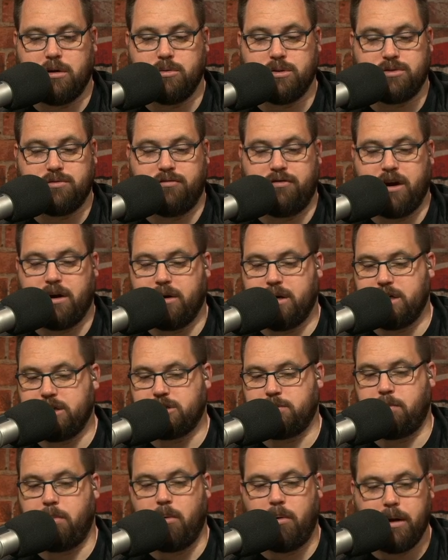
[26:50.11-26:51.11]
It was very
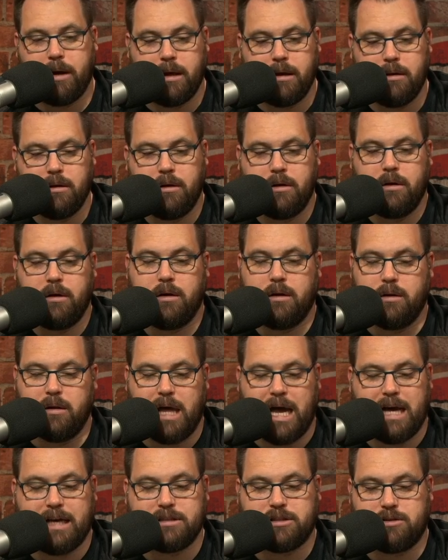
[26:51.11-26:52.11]
disappointing
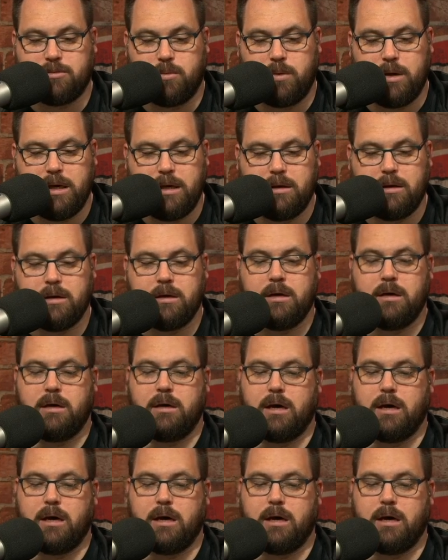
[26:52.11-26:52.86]
last week,